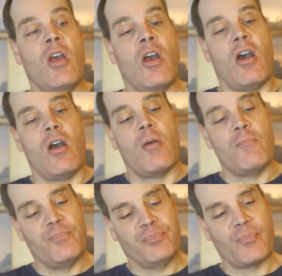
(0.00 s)

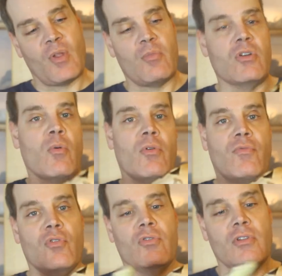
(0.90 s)
But
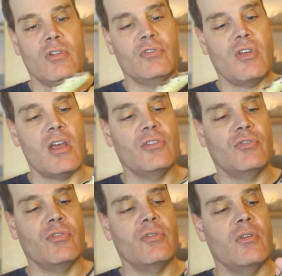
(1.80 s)
for this
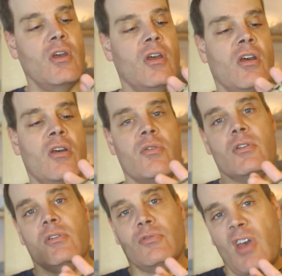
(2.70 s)
case,
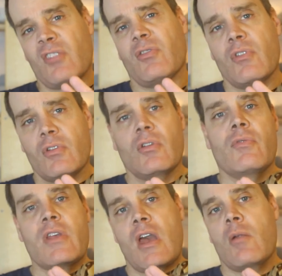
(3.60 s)
the sex of
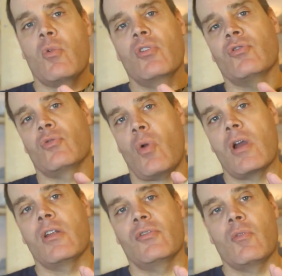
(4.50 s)
the animal isn't
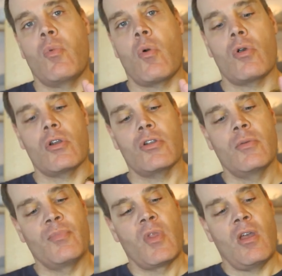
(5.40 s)
quite as important
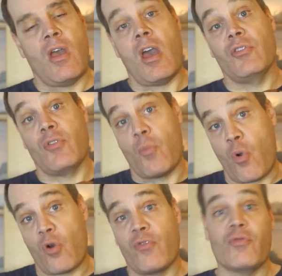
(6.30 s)
as the
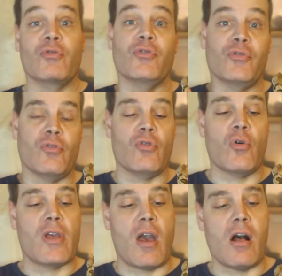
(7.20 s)
morph versus the
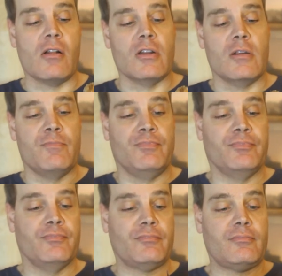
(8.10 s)
locality.
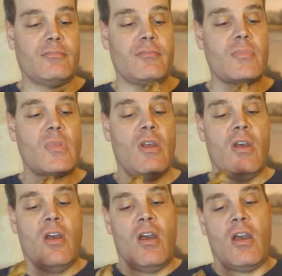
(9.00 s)

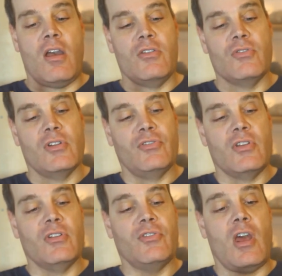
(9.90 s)
And you can see
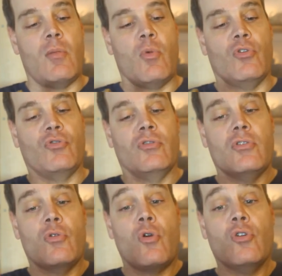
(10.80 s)
this animal is, you
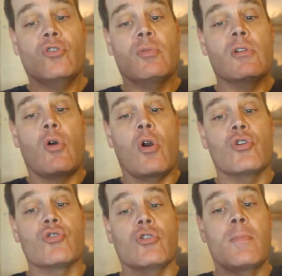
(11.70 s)
know, noticeably
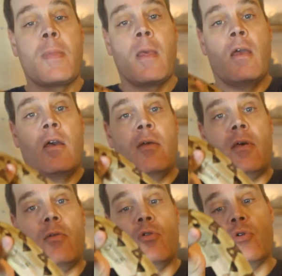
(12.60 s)
larger
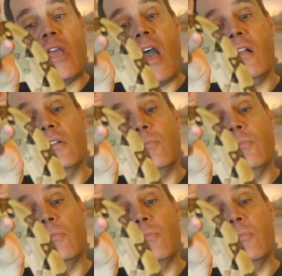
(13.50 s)
than the locality